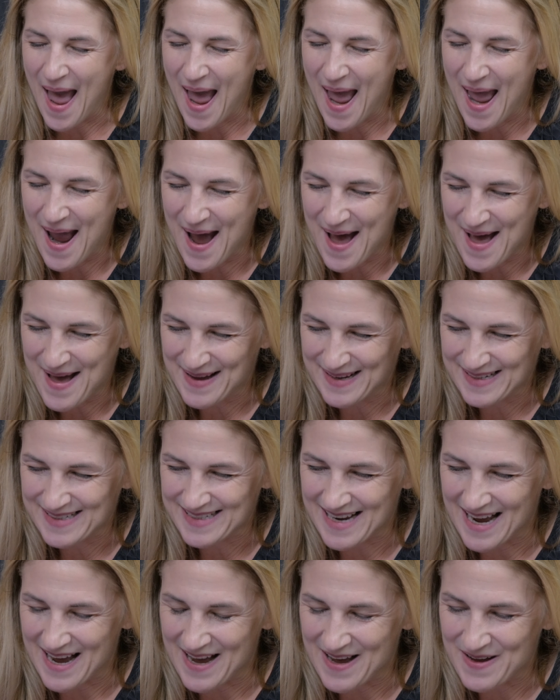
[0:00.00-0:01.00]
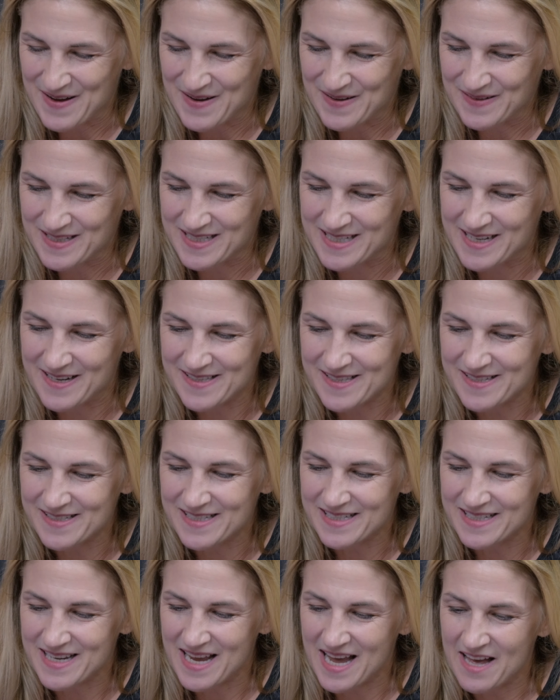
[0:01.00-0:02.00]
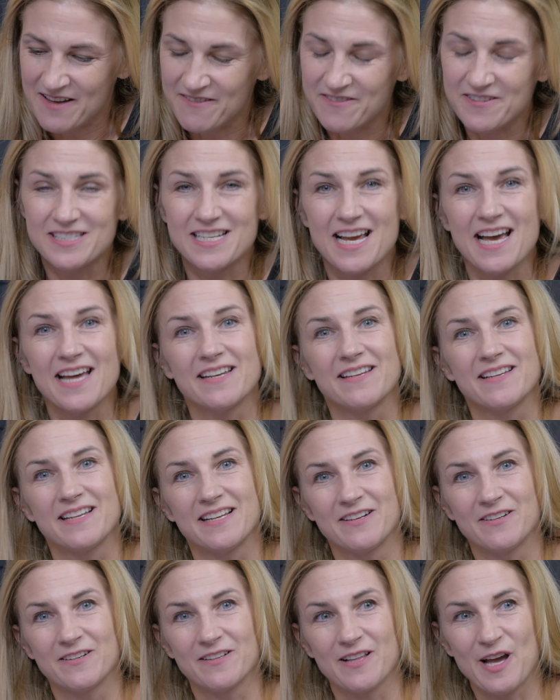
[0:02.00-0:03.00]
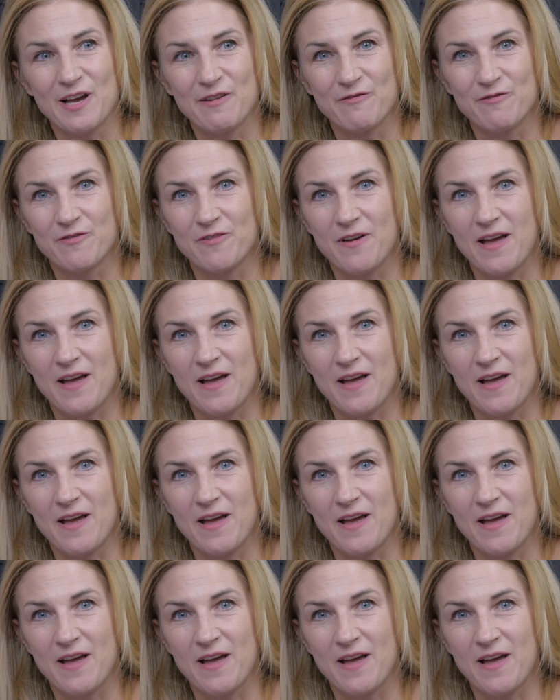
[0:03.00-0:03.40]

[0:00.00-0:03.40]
And she also didn't have a dad in her life.